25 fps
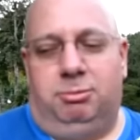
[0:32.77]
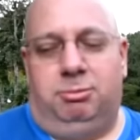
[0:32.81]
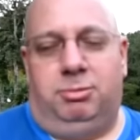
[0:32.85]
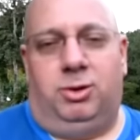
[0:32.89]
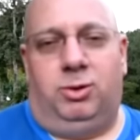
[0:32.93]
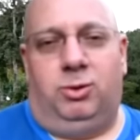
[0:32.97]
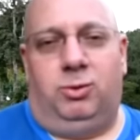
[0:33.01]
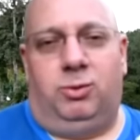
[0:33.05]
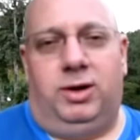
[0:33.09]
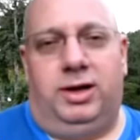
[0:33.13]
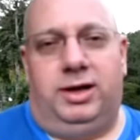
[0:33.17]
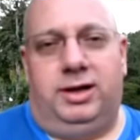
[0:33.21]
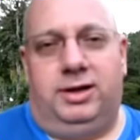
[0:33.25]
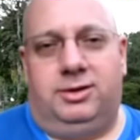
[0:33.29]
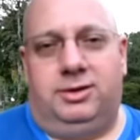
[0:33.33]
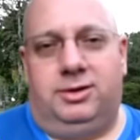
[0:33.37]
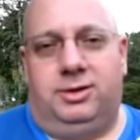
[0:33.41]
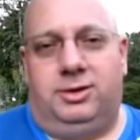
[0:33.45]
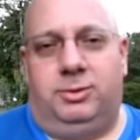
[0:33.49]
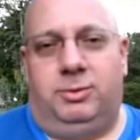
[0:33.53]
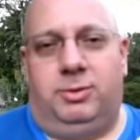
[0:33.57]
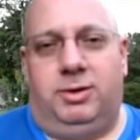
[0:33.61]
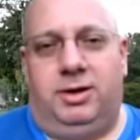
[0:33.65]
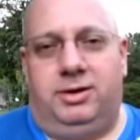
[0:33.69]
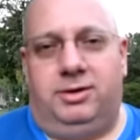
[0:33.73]
boat right
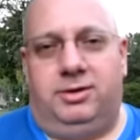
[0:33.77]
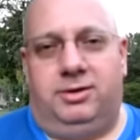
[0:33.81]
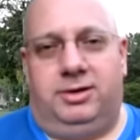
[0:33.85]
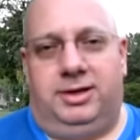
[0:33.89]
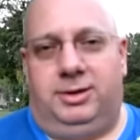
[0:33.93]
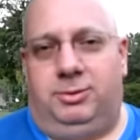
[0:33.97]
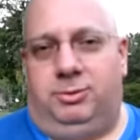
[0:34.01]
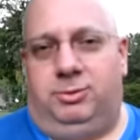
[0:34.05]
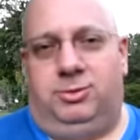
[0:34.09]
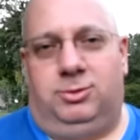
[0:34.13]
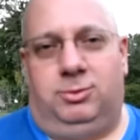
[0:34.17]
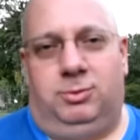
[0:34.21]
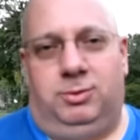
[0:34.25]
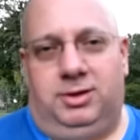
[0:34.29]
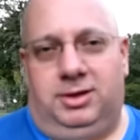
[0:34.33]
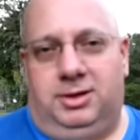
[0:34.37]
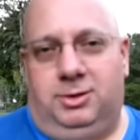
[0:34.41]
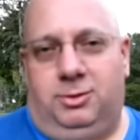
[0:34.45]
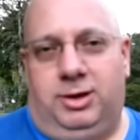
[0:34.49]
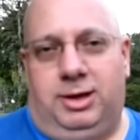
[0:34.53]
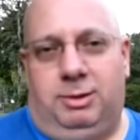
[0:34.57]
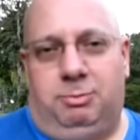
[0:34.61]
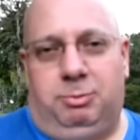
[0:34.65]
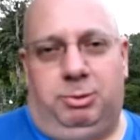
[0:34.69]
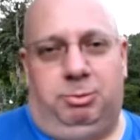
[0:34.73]
into the water and it was a really
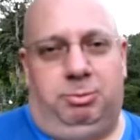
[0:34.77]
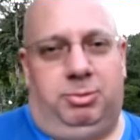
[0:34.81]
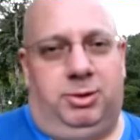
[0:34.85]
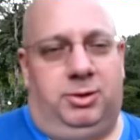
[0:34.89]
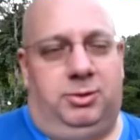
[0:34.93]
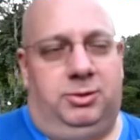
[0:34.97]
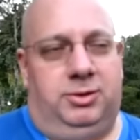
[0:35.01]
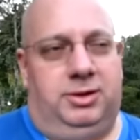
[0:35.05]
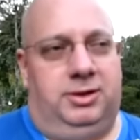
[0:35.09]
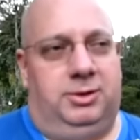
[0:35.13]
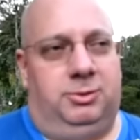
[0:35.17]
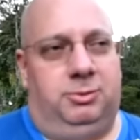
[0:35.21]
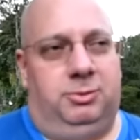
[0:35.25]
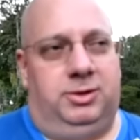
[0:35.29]
crappy boat and